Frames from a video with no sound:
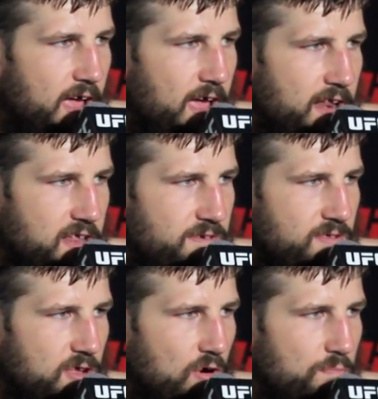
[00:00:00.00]
And
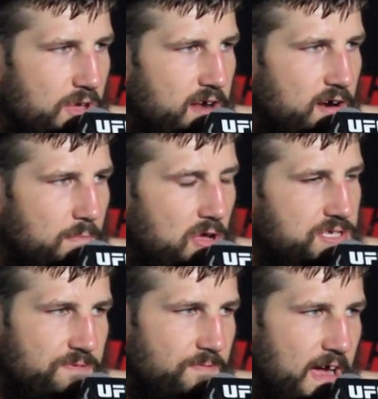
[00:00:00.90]
even though I'm bigger, I'm
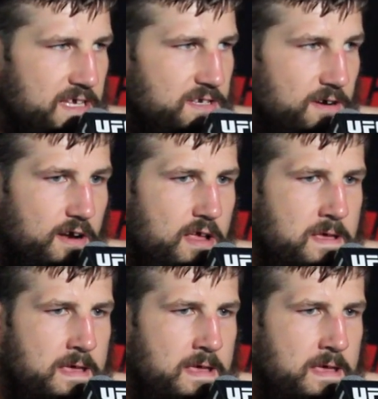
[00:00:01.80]
also faster.